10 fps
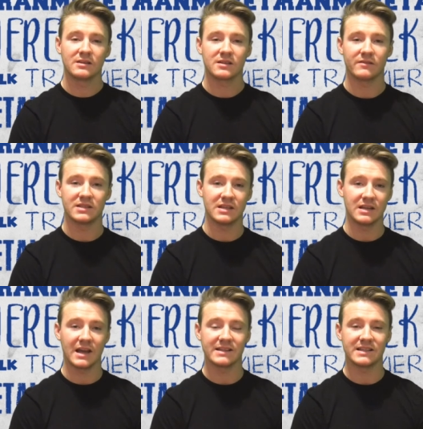
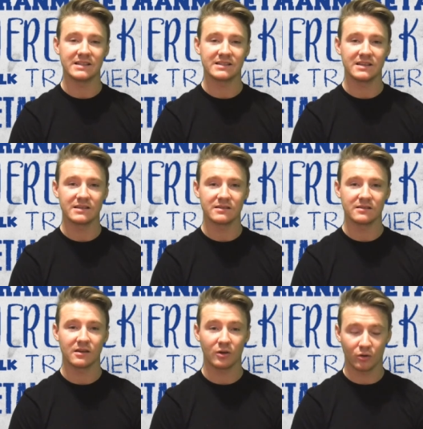17, 18 season
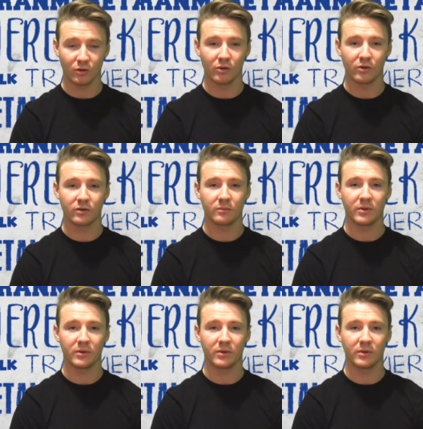and good luck